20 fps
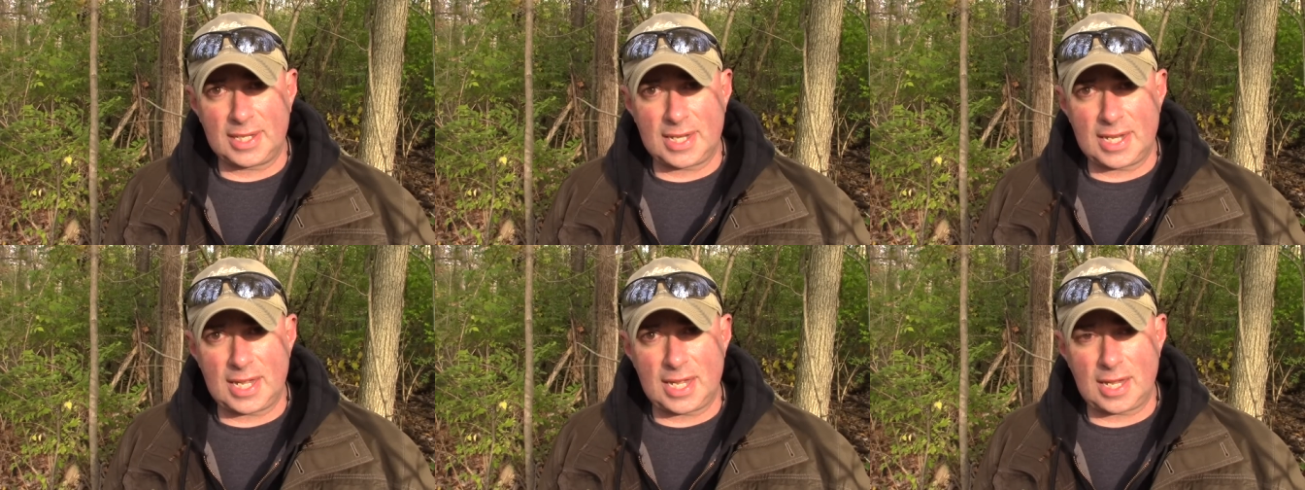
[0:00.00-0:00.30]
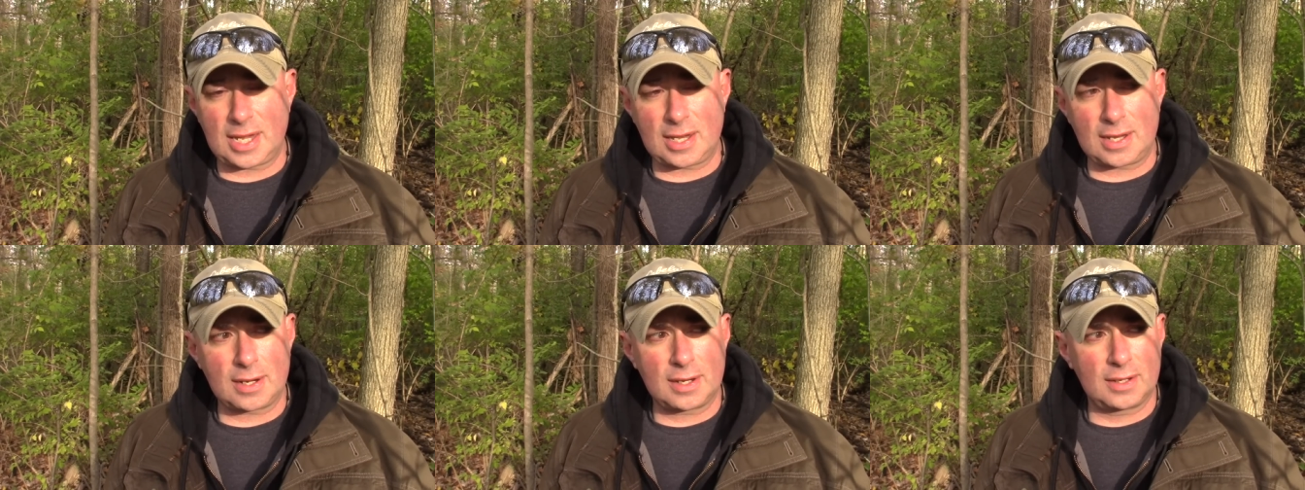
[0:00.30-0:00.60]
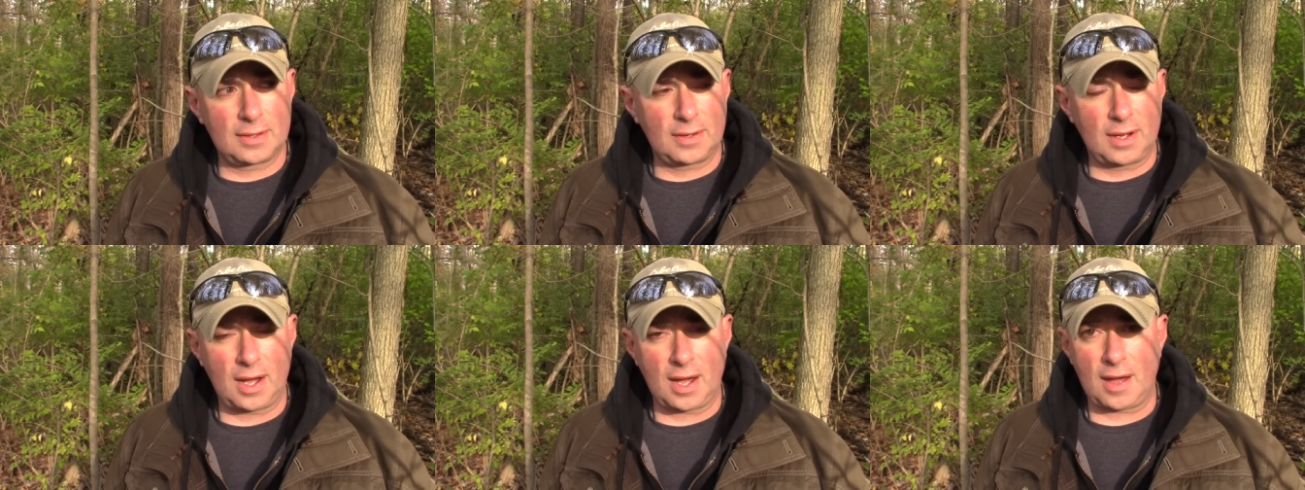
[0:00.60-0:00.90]
need
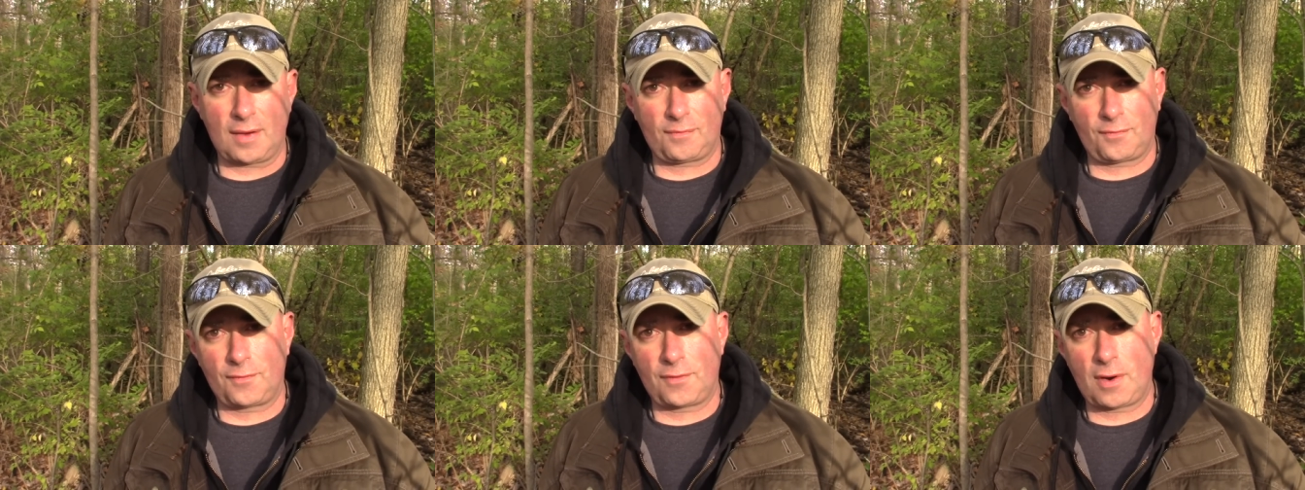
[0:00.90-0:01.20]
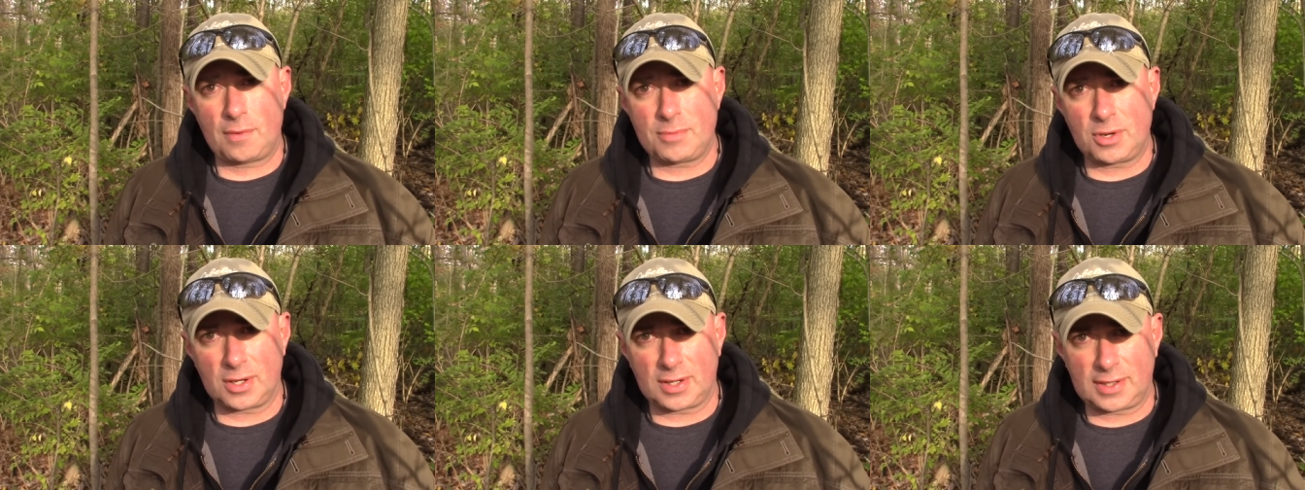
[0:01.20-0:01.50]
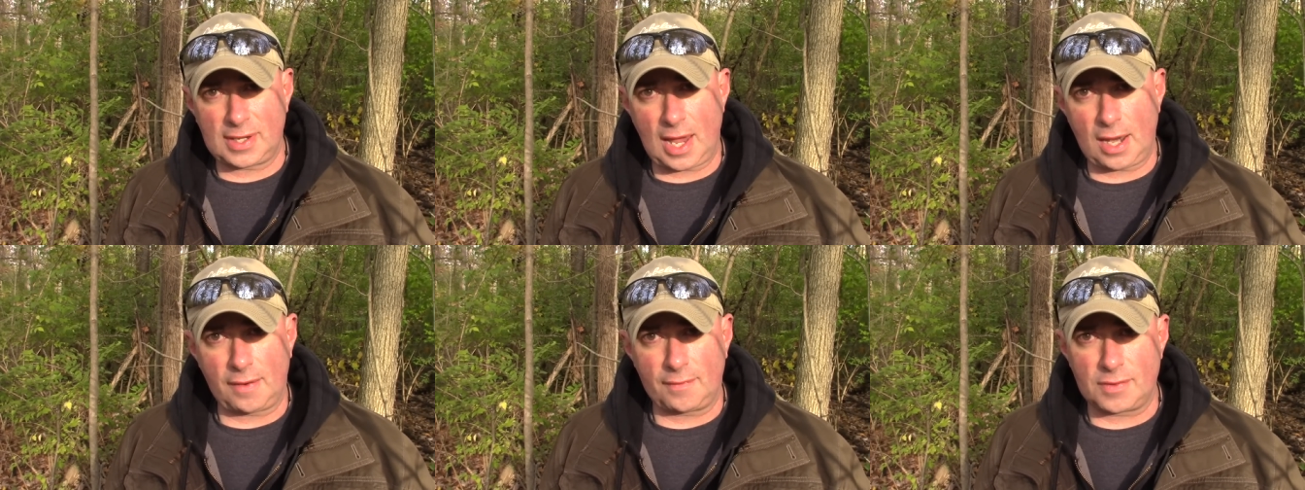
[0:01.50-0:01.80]
uh, from your
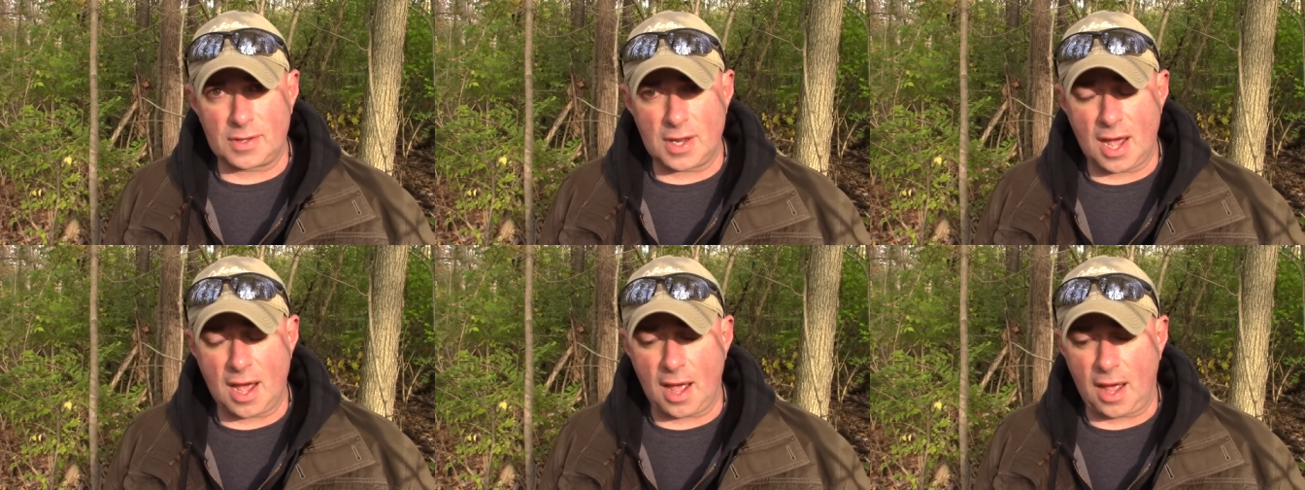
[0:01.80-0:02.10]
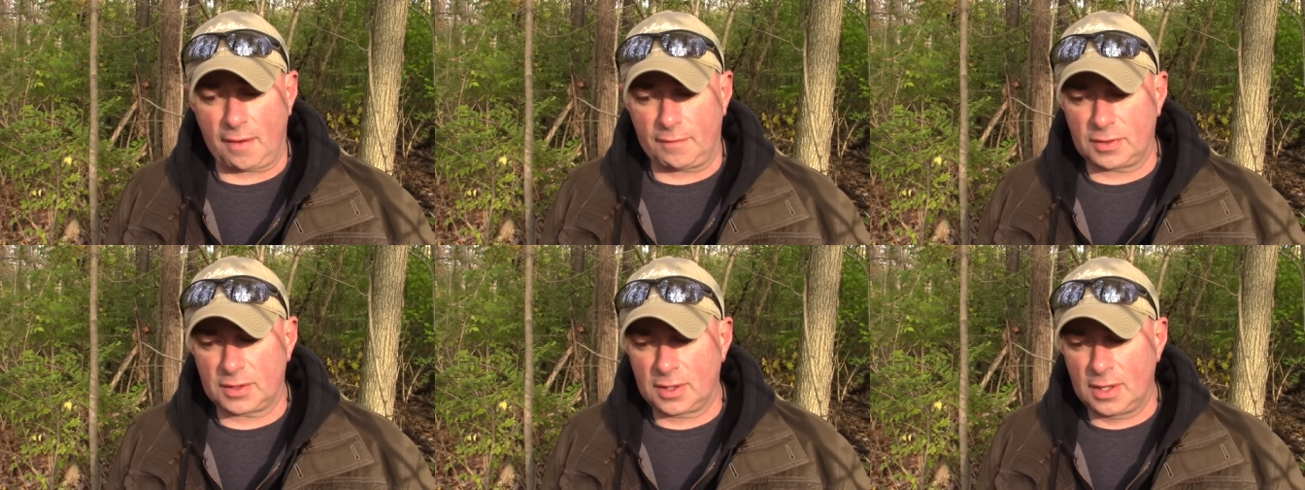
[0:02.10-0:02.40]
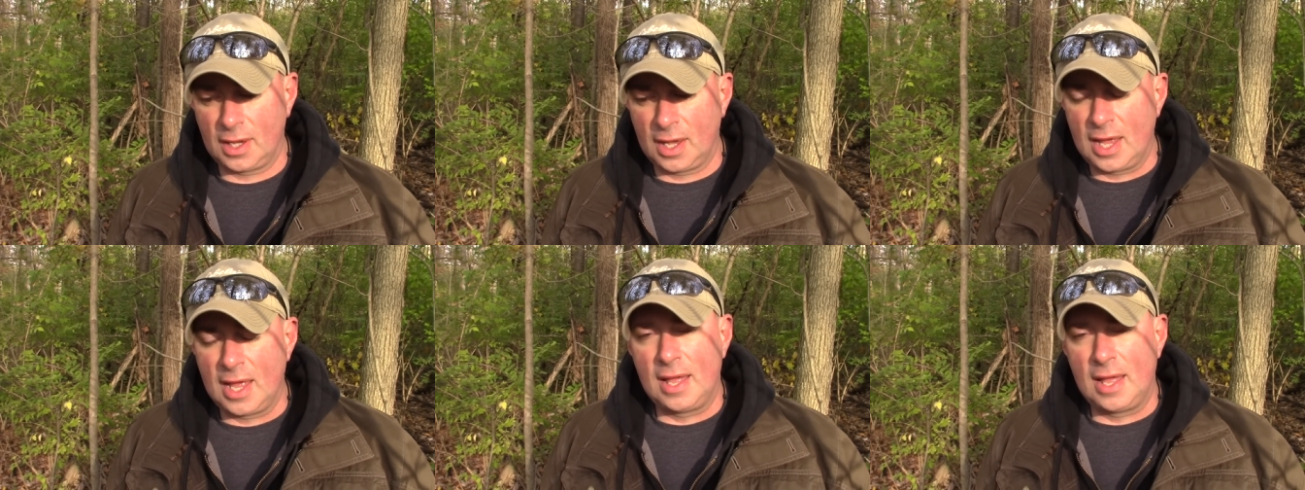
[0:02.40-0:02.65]
set of knives.